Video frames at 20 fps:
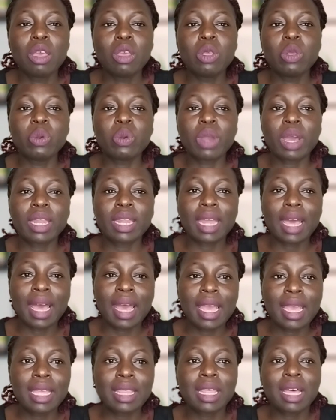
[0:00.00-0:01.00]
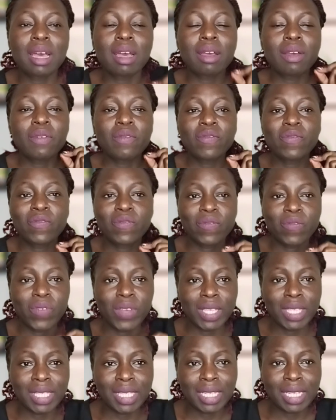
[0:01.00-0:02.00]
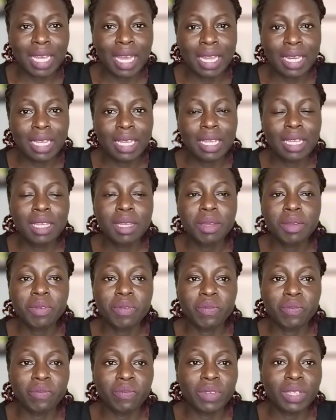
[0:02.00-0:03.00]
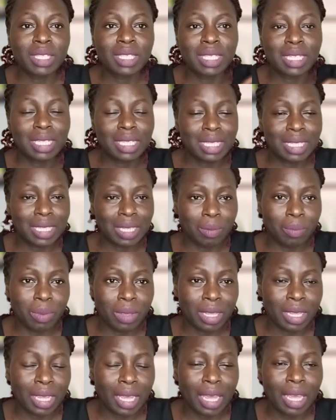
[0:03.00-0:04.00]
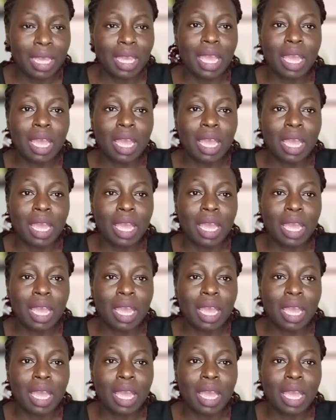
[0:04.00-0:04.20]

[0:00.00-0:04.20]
you can either physically visit CBK,